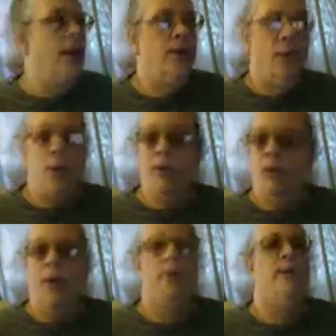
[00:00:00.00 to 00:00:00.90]
your own
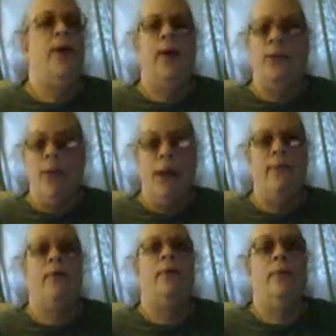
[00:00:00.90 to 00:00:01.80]
Twitter feed,
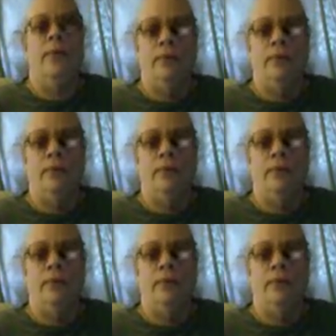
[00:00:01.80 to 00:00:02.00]
whatever,